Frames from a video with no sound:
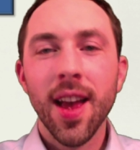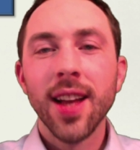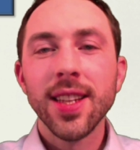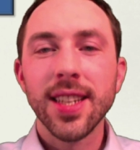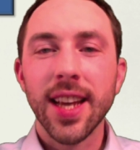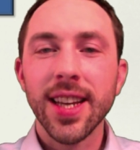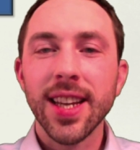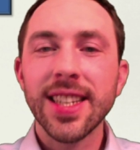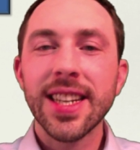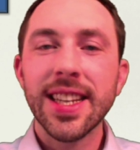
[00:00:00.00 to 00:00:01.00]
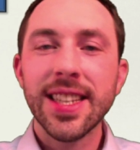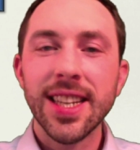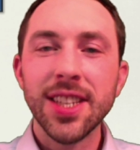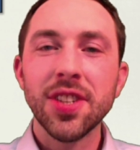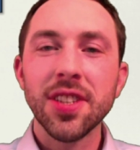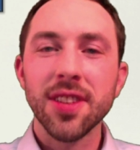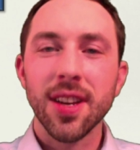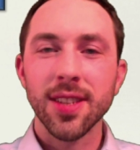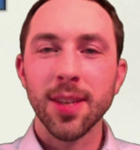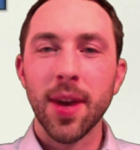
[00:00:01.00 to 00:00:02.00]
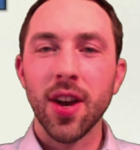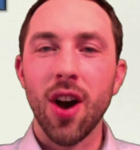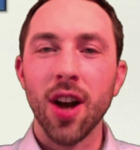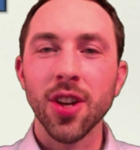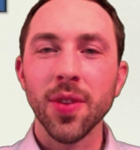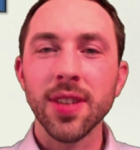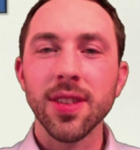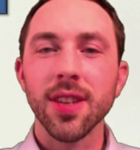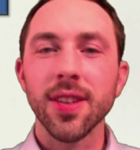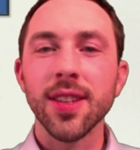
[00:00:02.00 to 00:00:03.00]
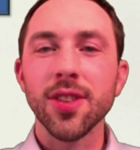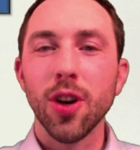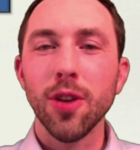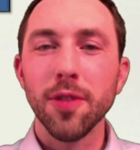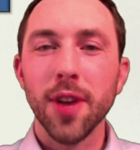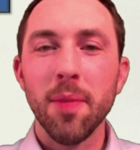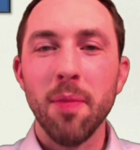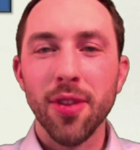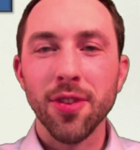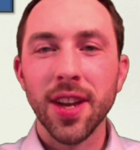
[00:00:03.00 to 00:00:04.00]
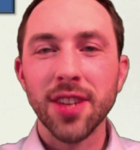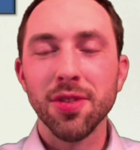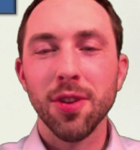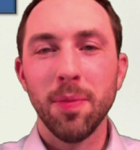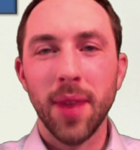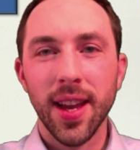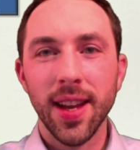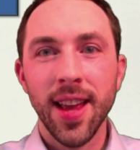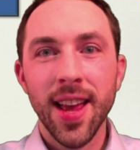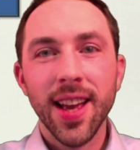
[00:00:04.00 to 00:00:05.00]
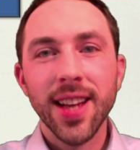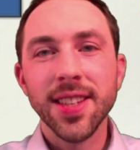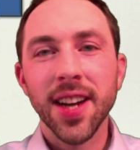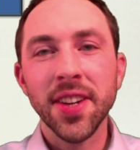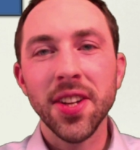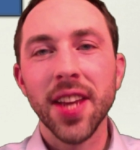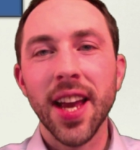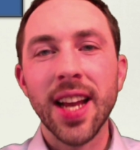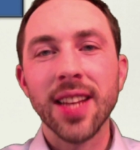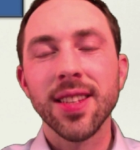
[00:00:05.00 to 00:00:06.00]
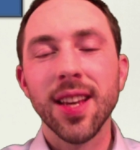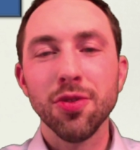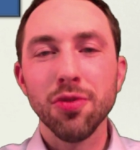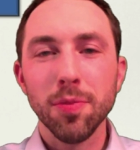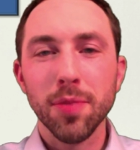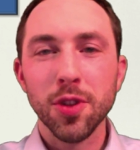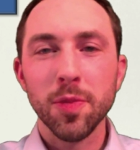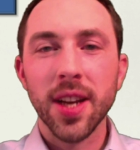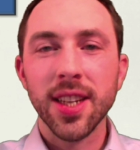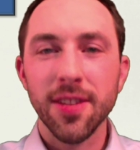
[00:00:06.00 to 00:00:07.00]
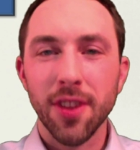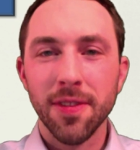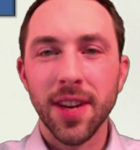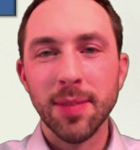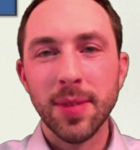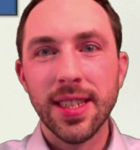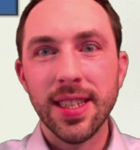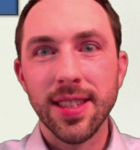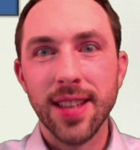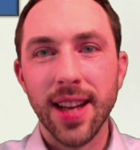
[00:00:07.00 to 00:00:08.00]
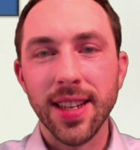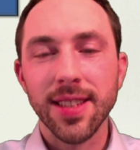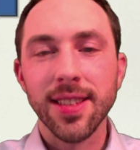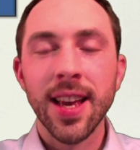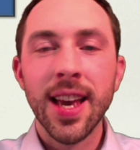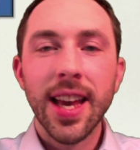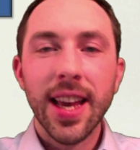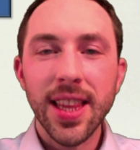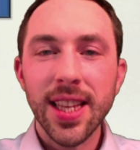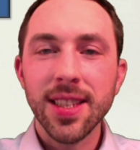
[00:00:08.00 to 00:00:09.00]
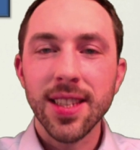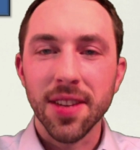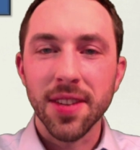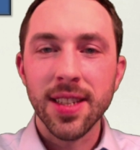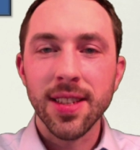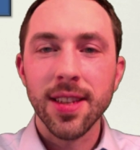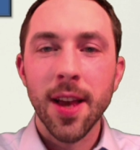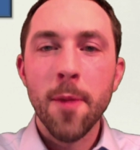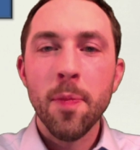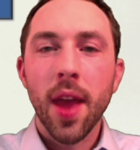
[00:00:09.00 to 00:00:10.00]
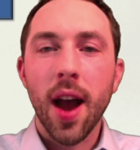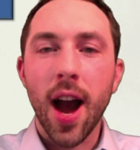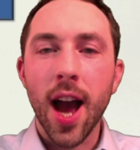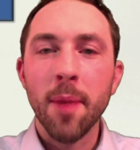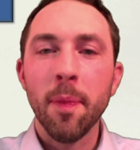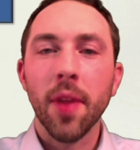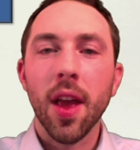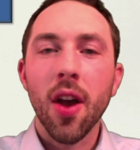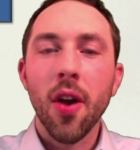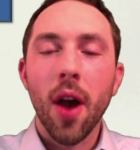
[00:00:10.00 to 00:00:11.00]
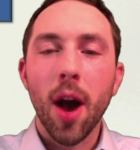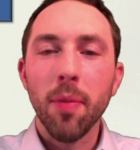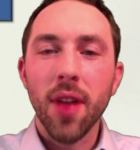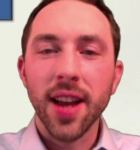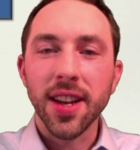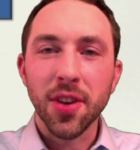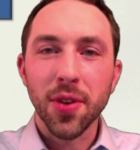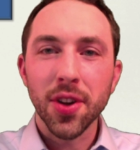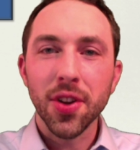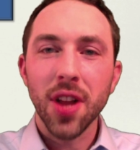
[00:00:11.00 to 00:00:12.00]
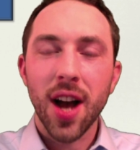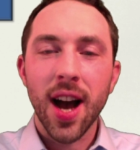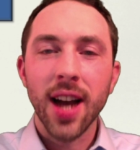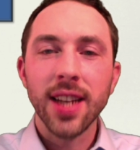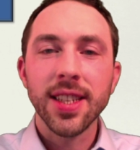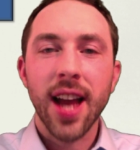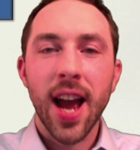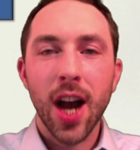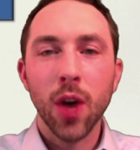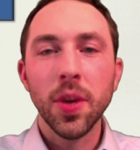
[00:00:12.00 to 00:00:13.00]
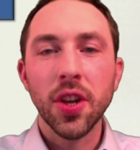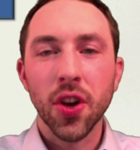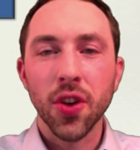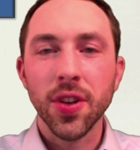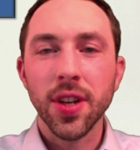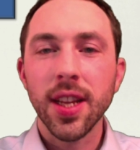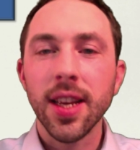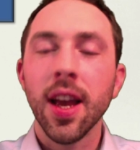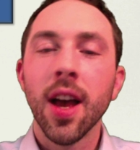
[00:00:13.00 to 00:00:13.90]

Today I'd like to continue discussing my ongoing series over at Mother Nature Obeyed entitled An Ancestral Perspective on Vitamin D Status. In this series, I'm applying a critical eye to how we currently